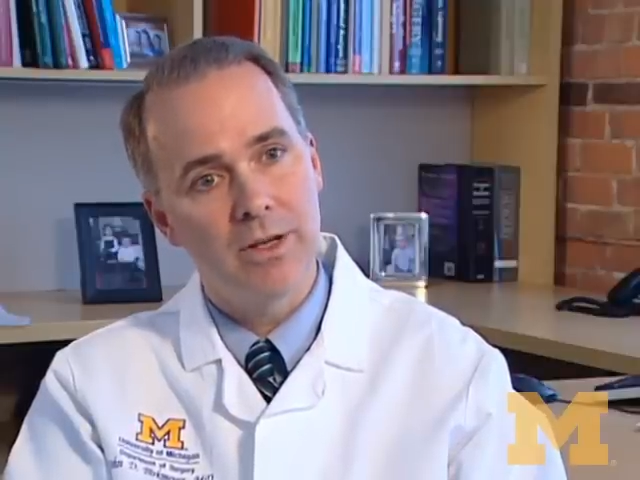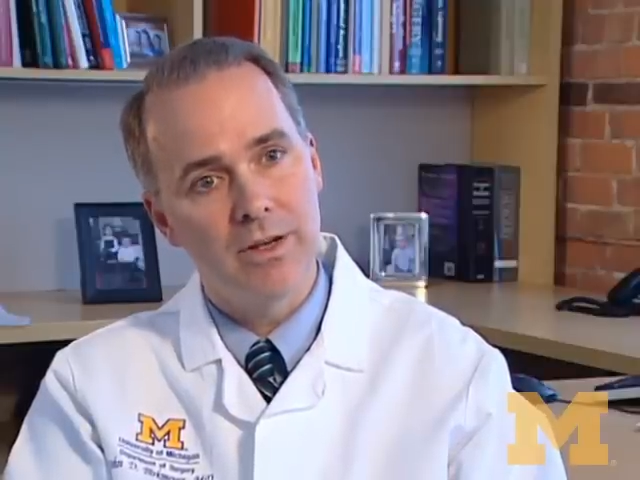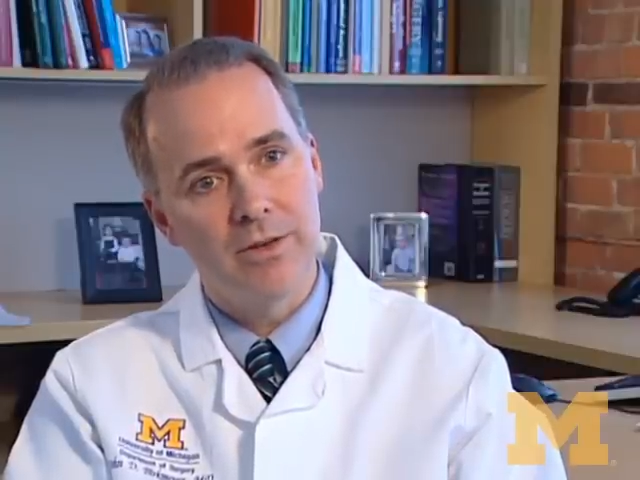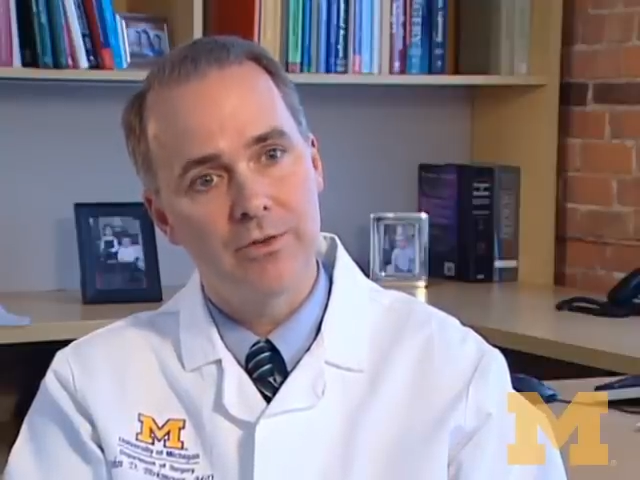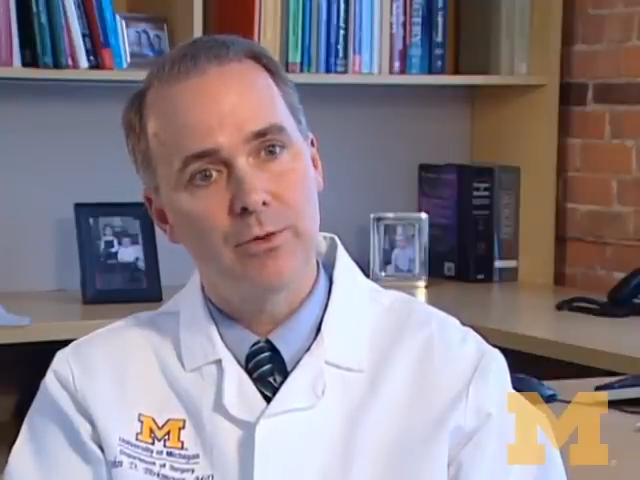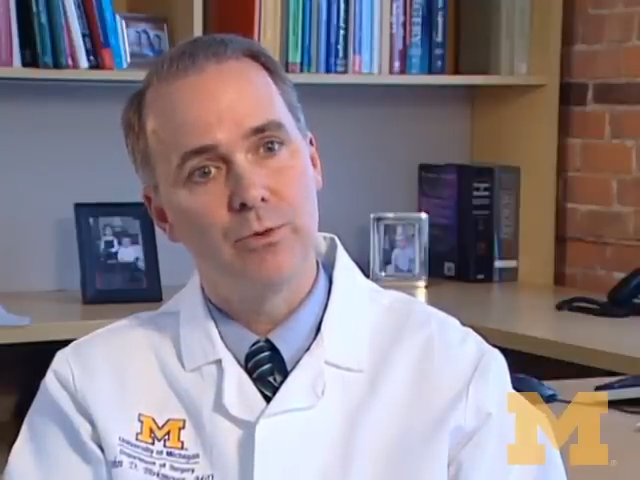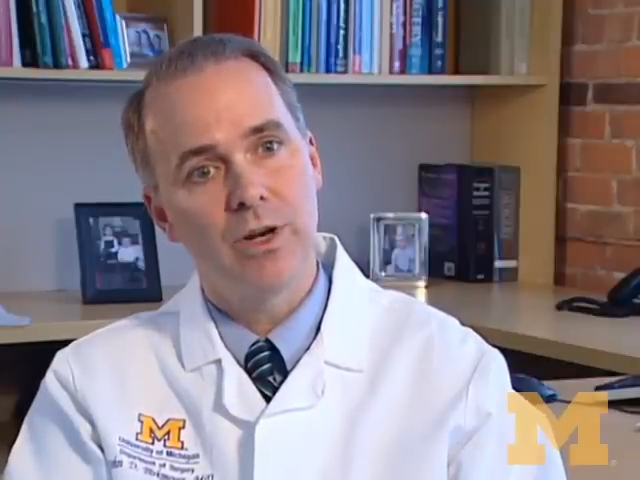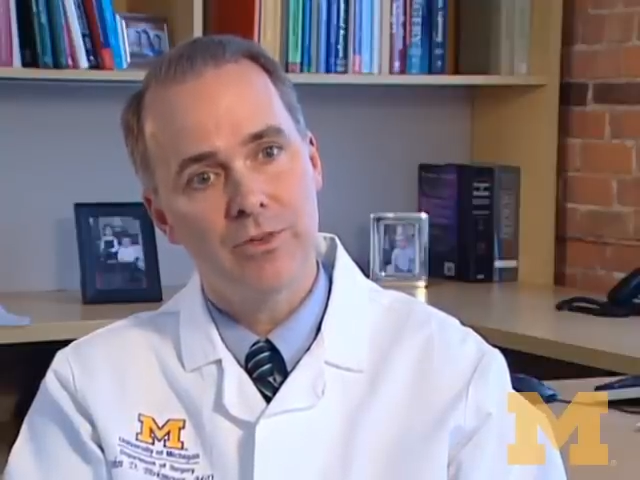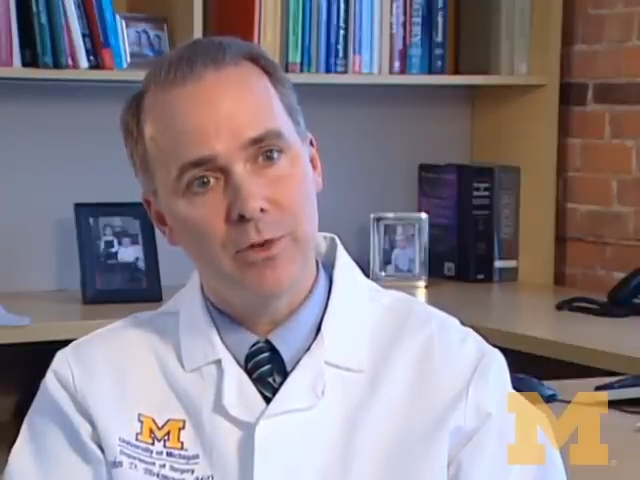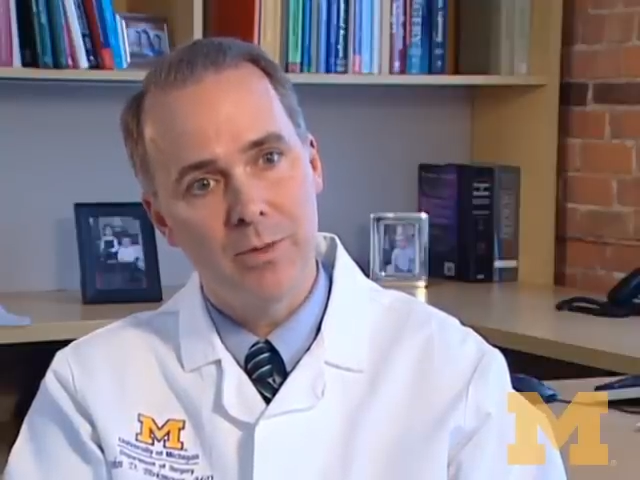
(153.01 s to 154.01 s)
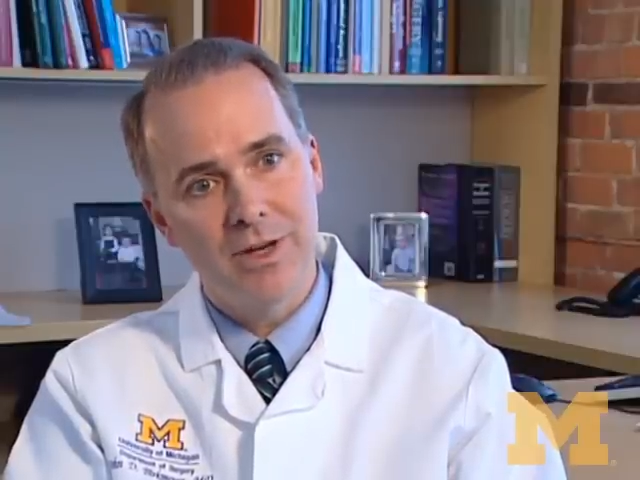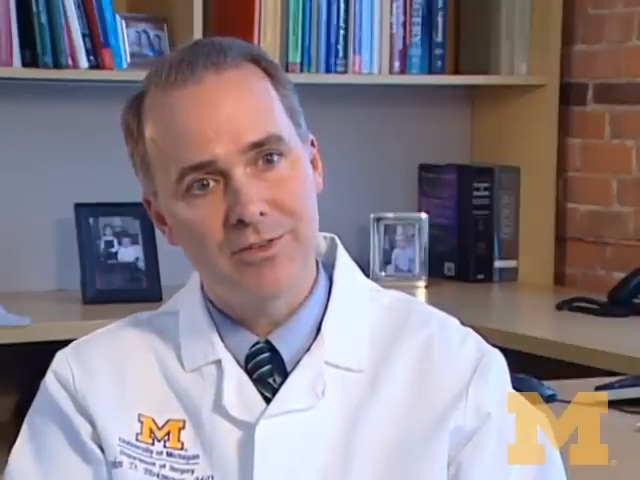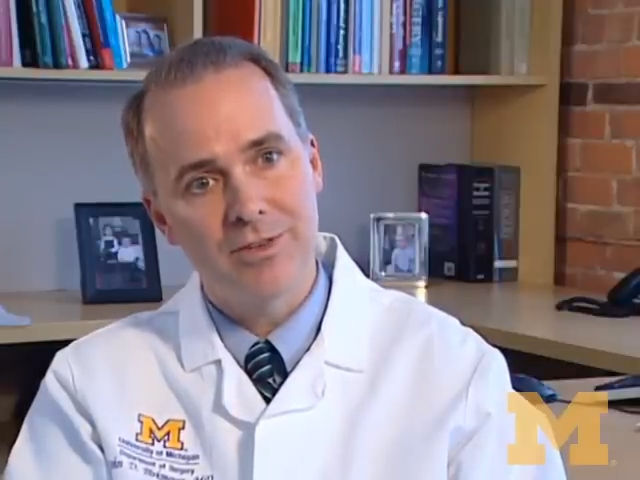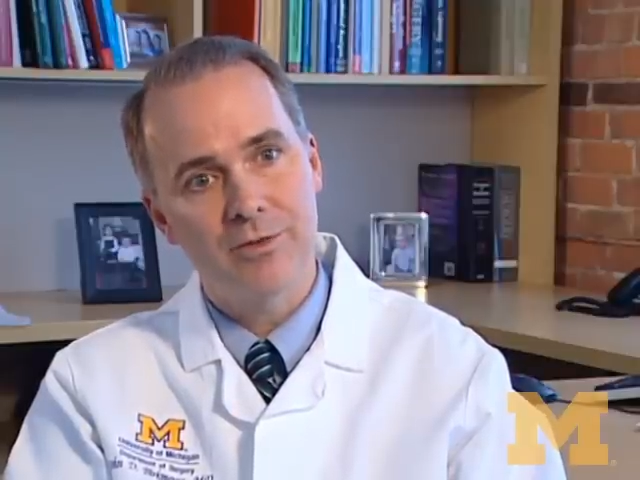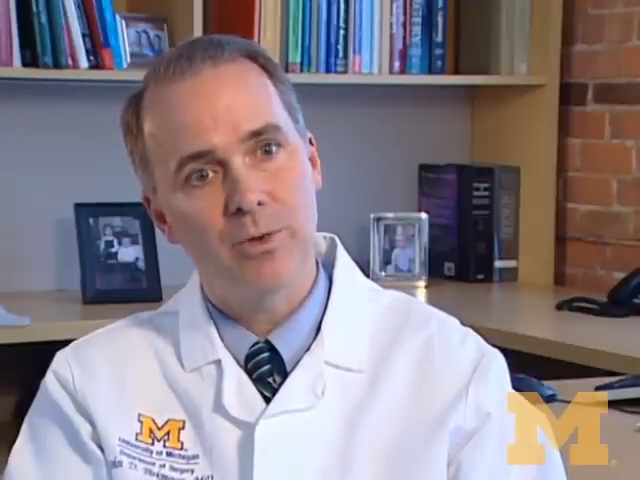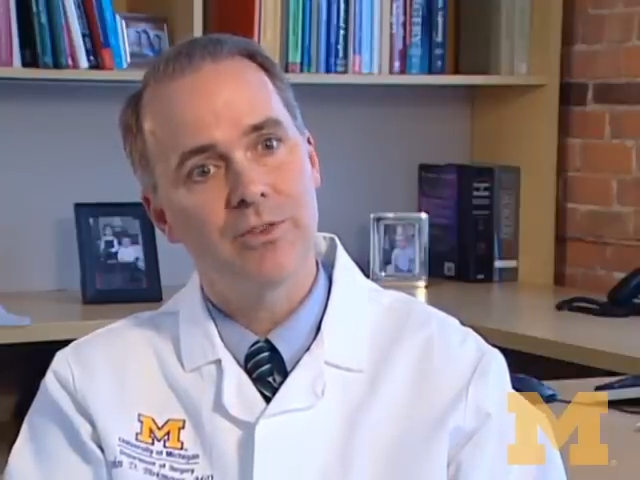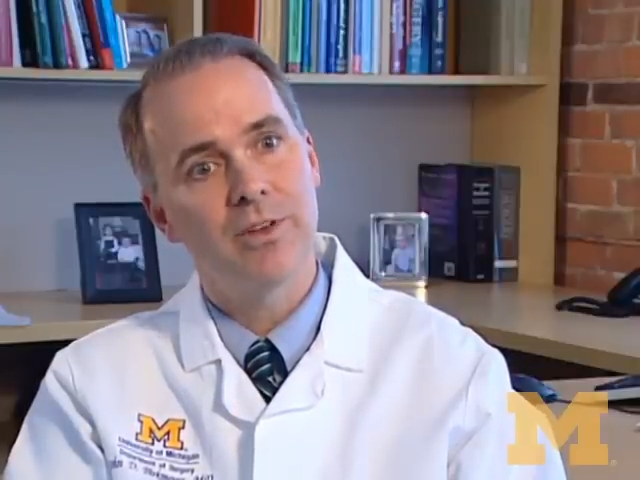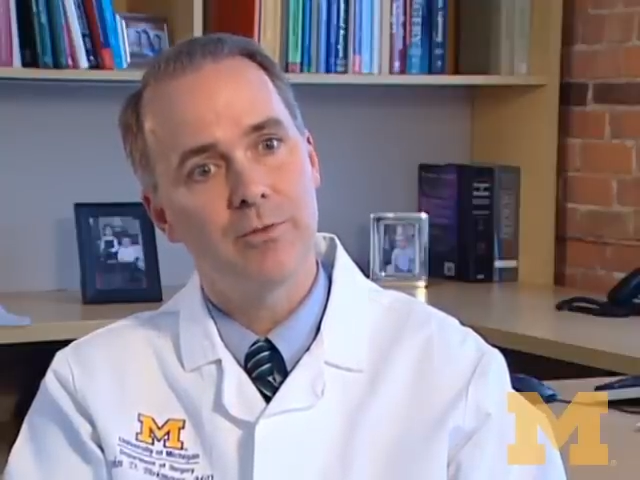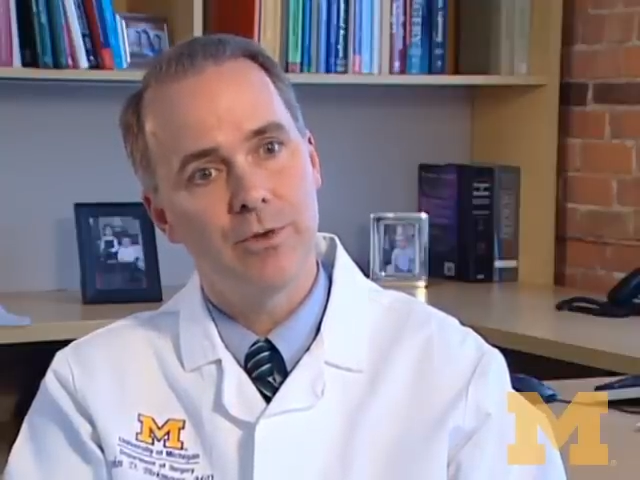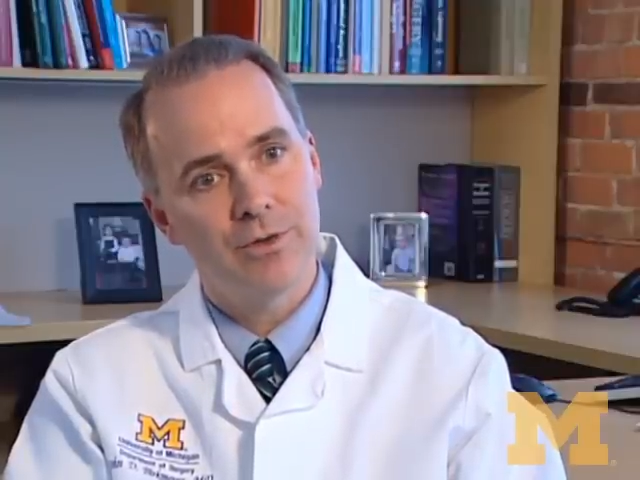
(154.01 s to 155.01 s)
it is to rescue patients once
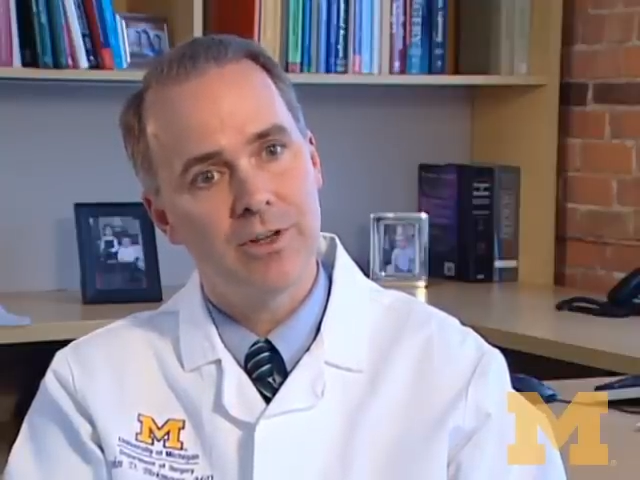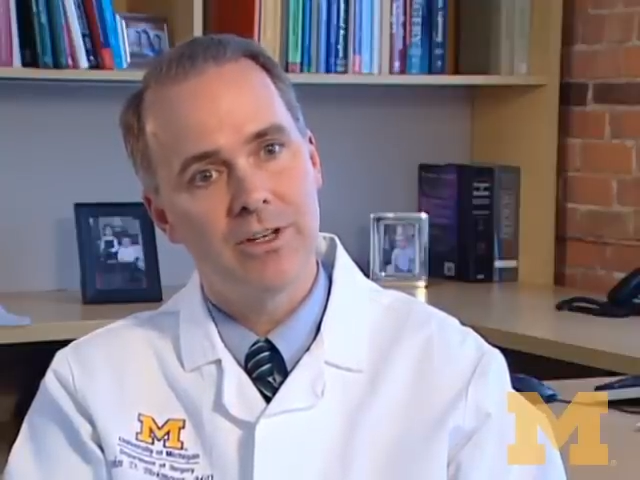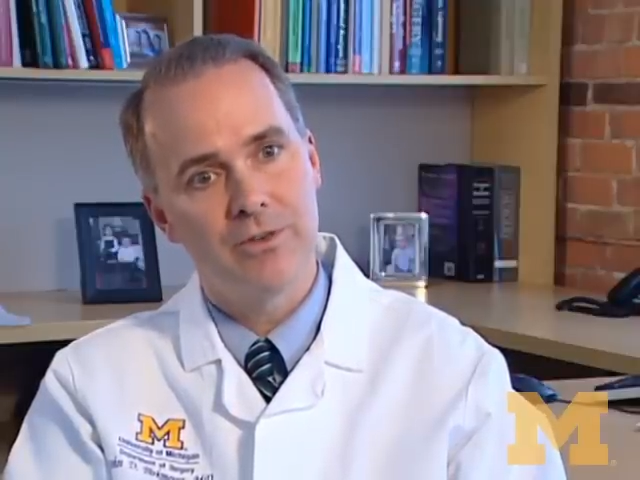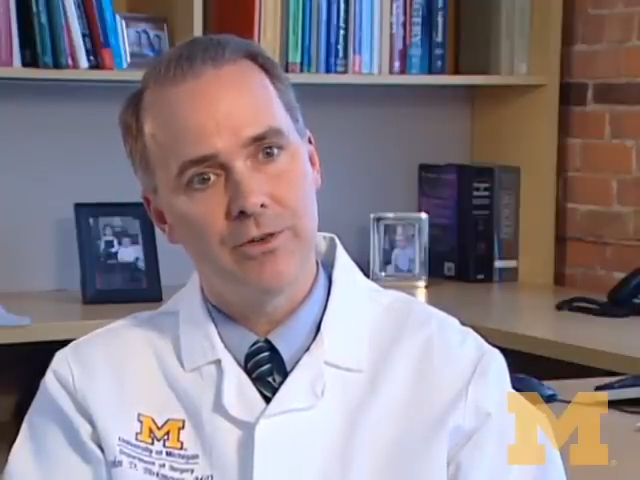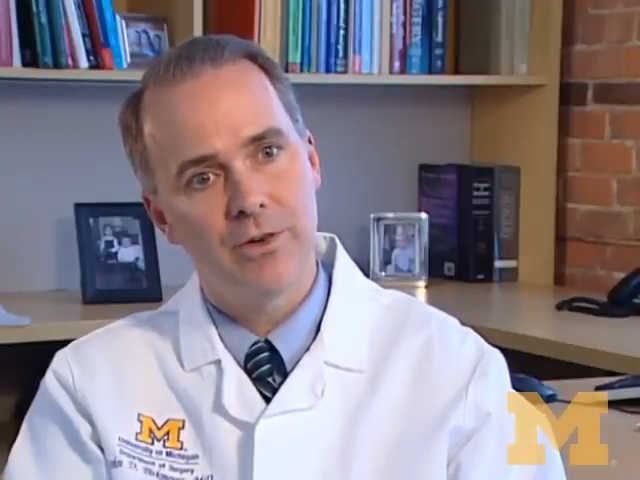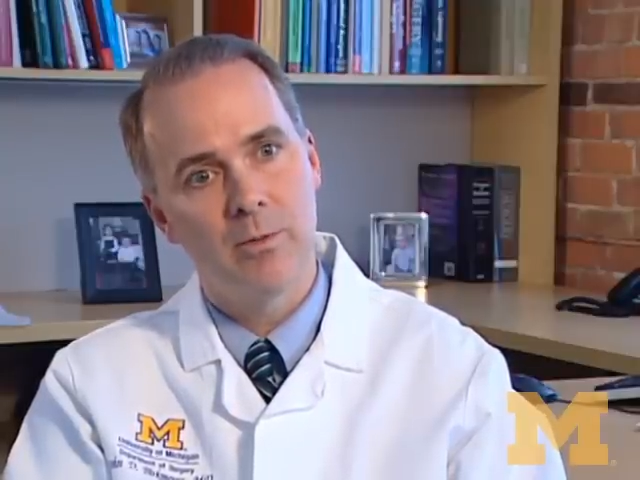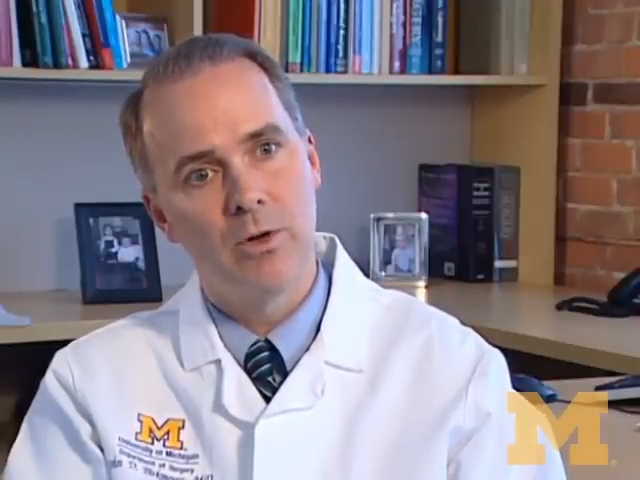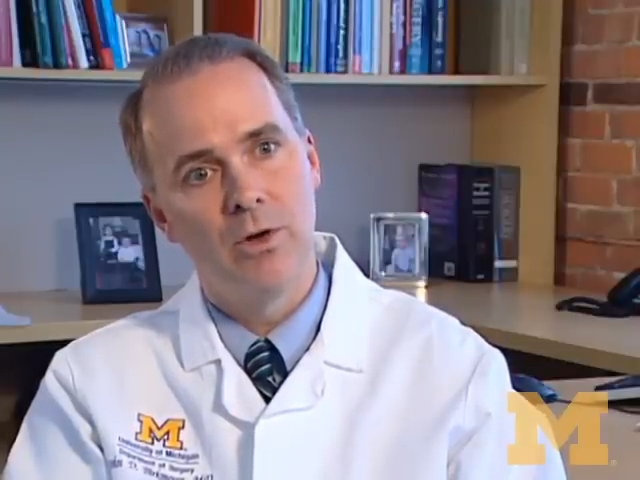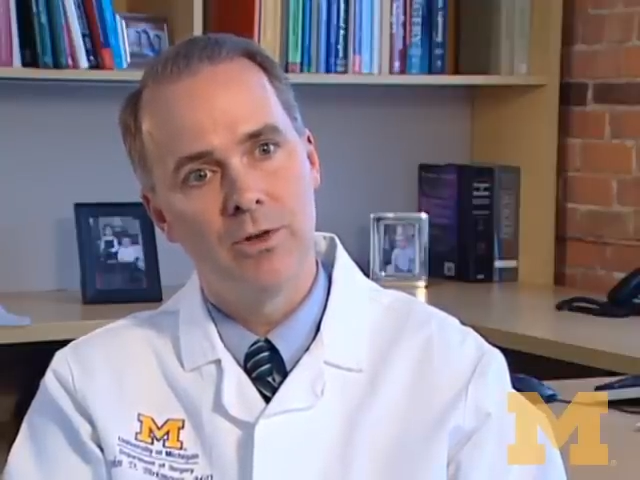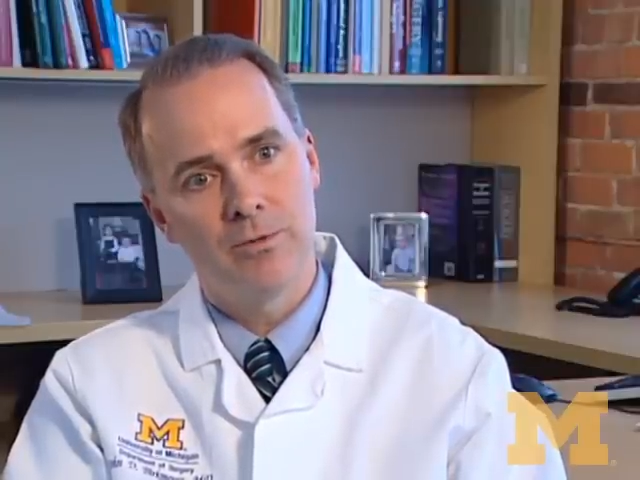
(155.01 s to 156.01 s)
they first get into trouble on the